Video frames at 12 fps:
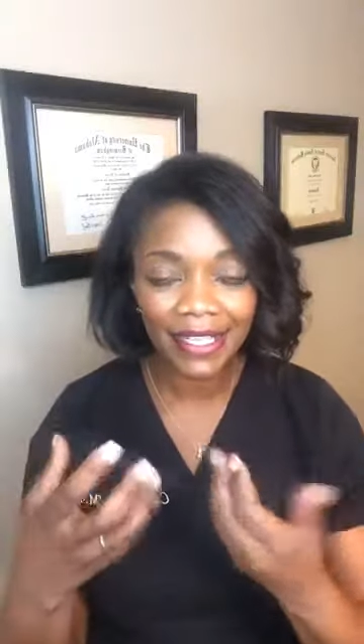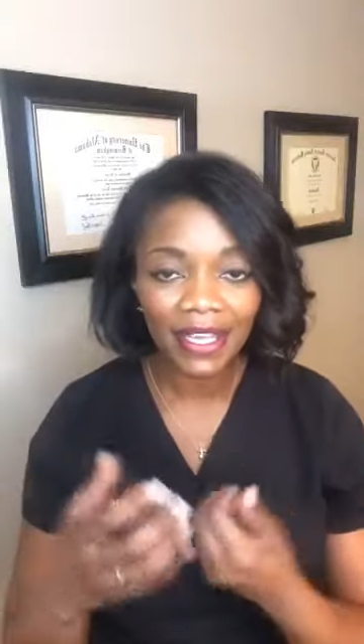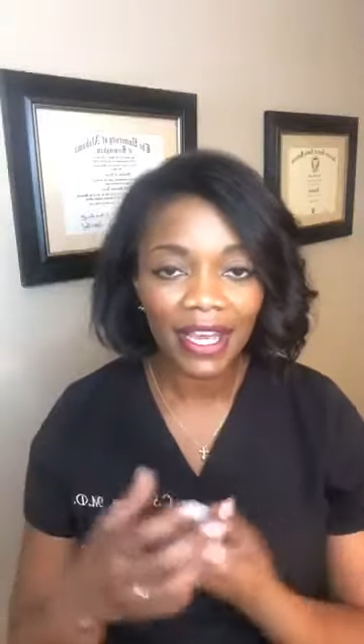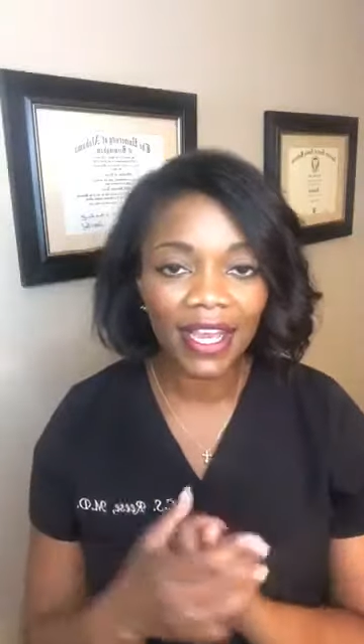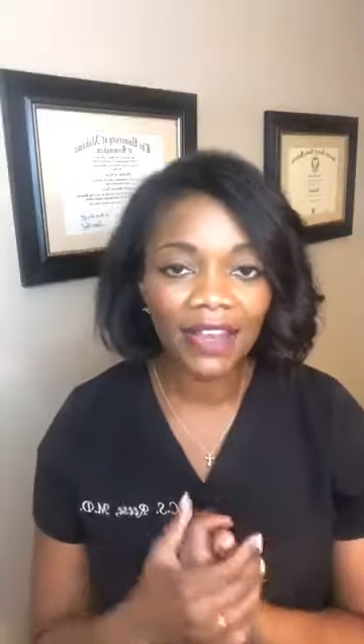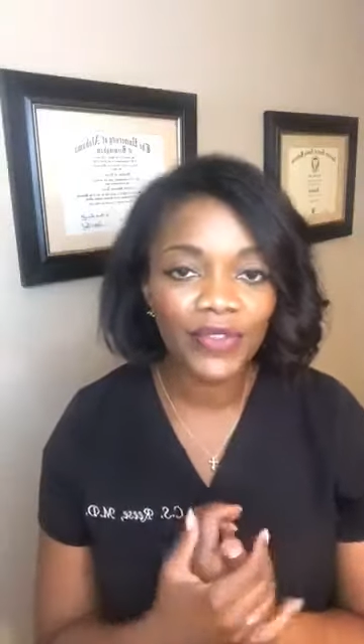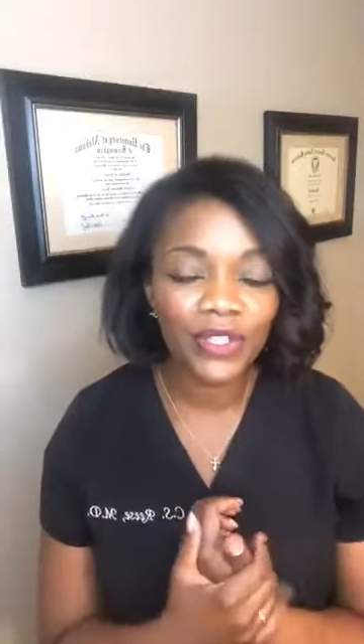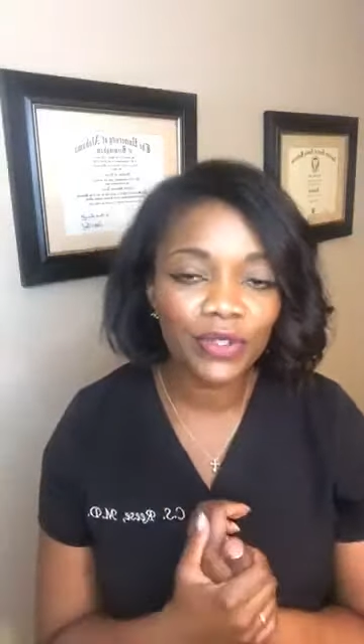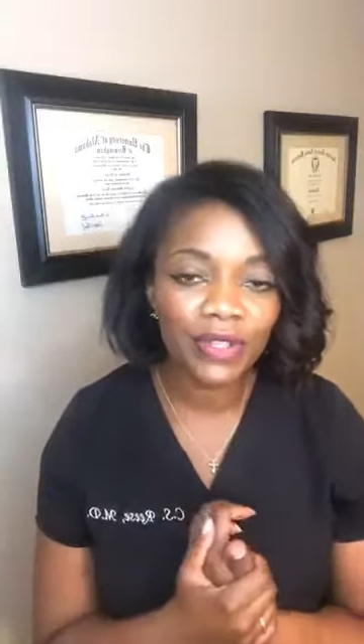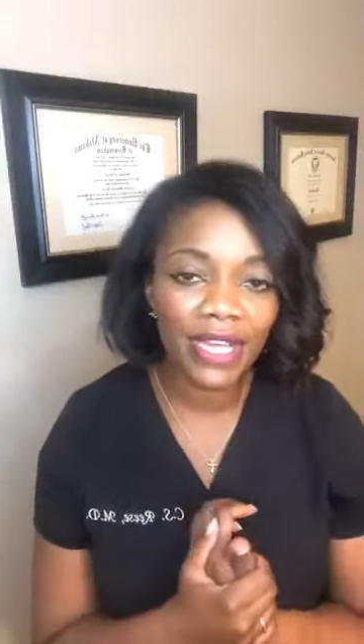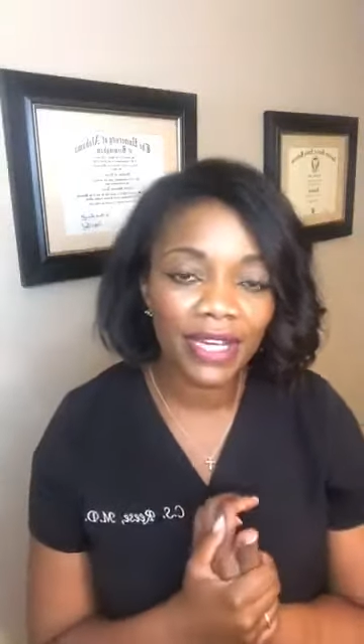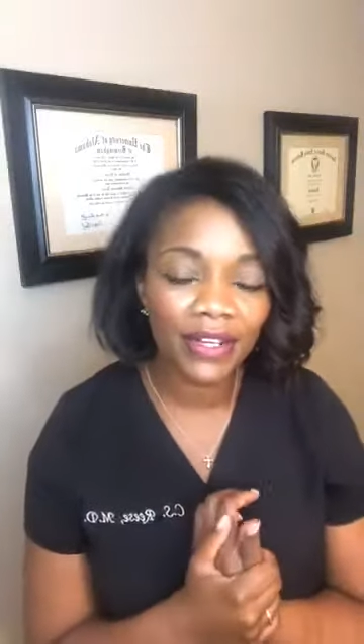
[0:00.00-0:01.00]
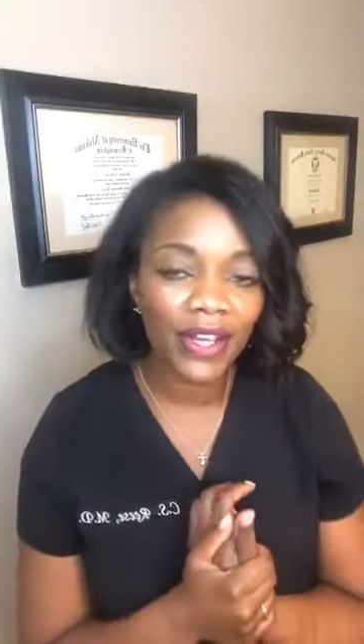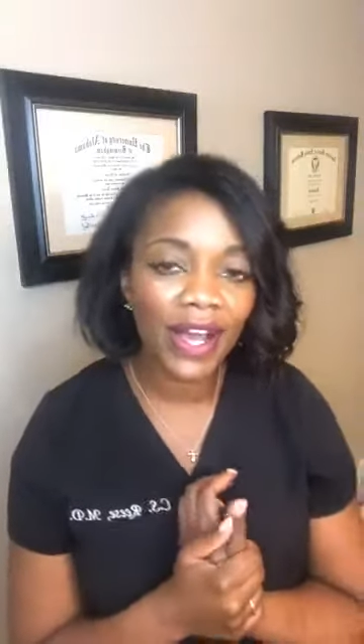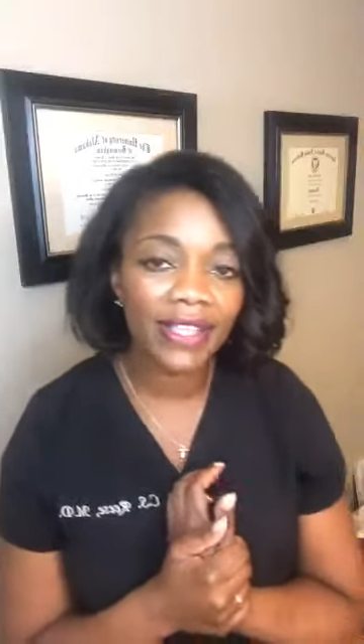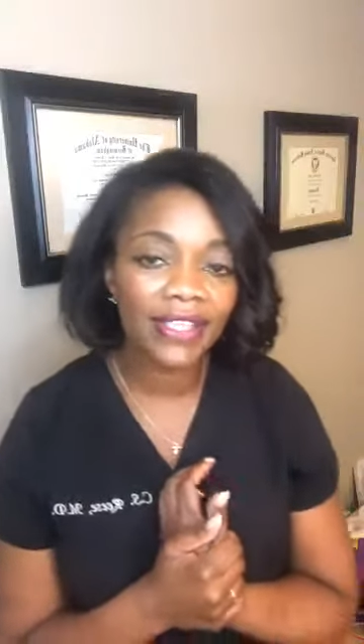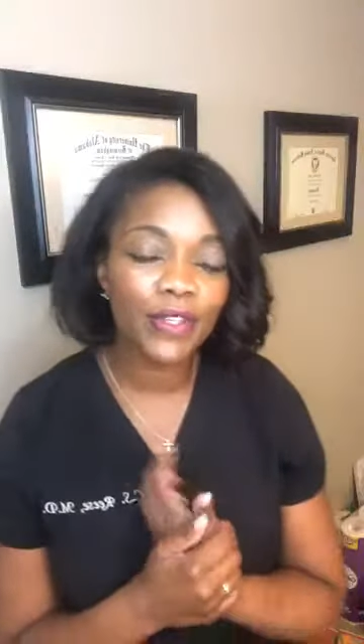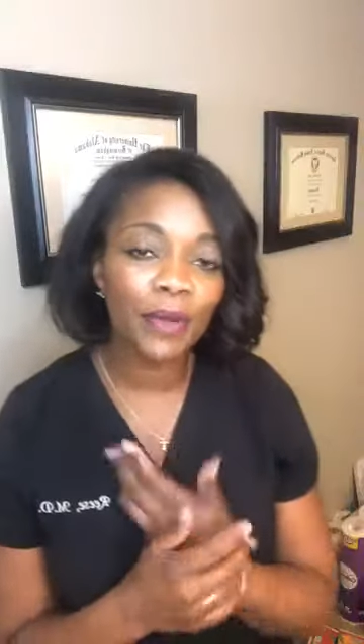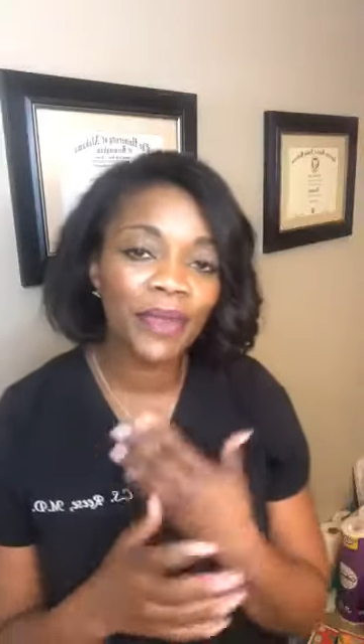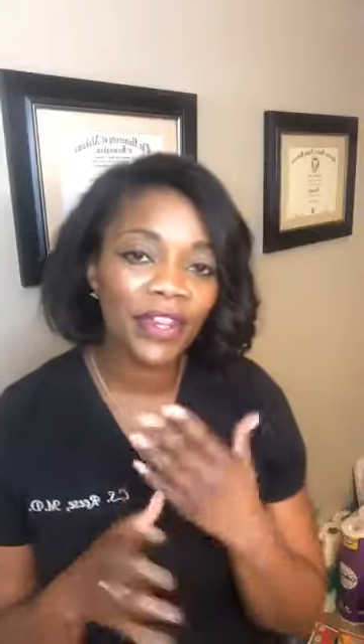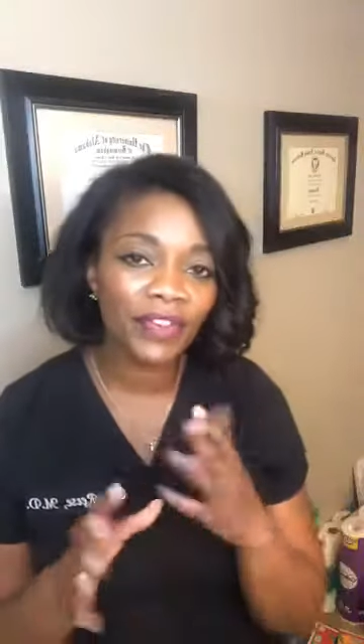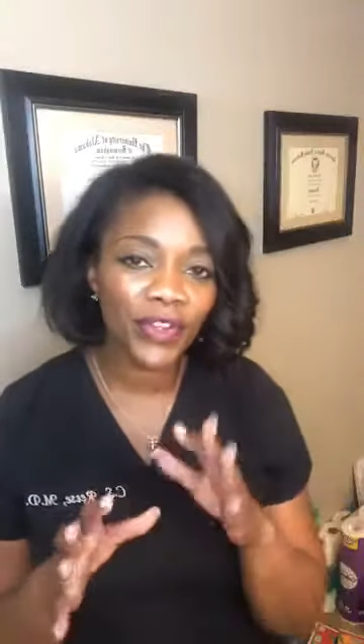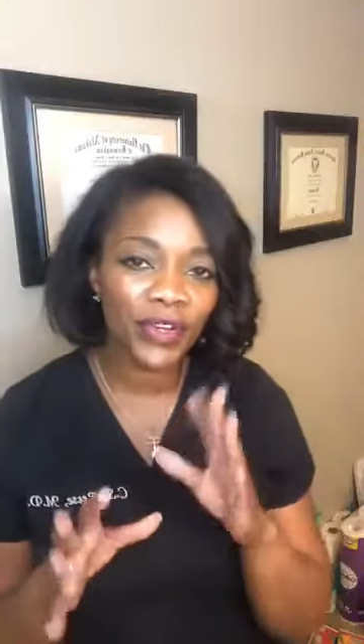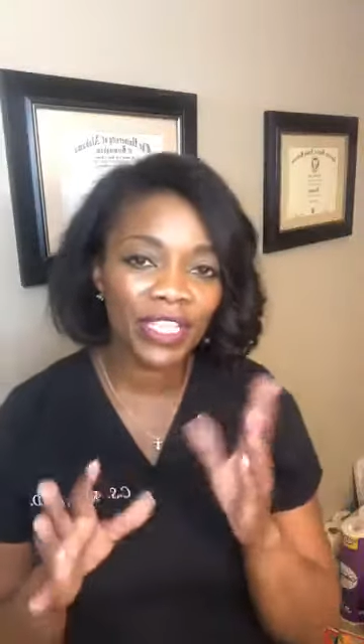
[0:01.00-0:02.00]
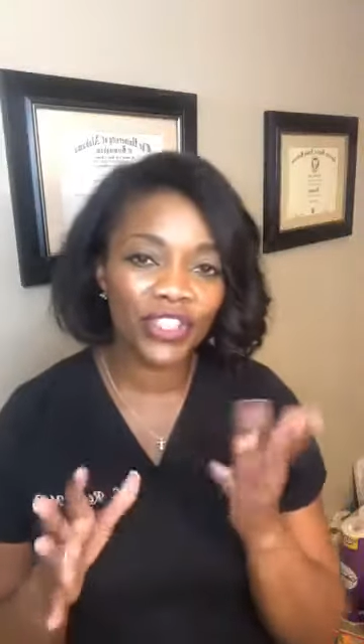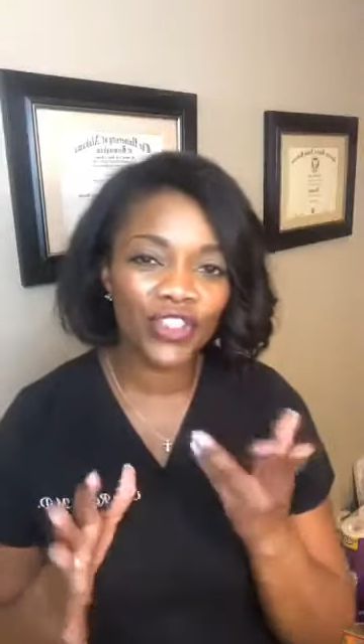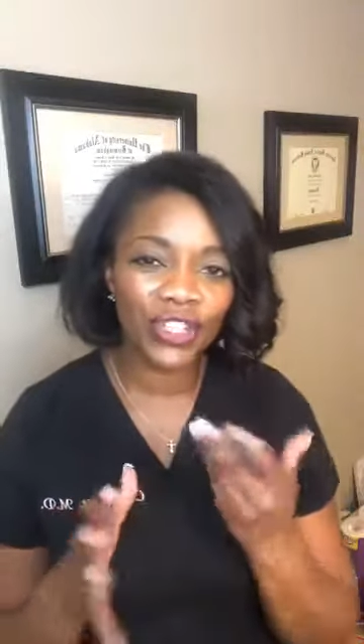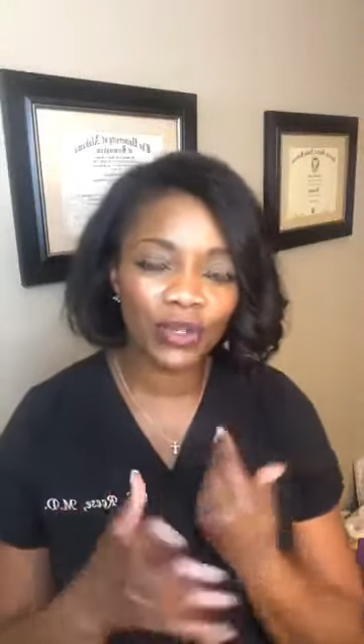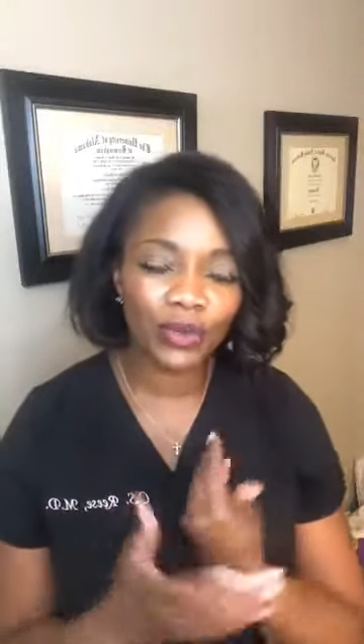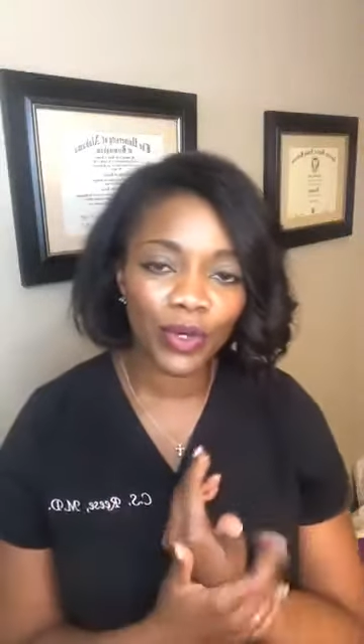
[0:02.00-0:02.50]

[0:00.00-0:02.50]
I have to do that in a consult. But if there are any general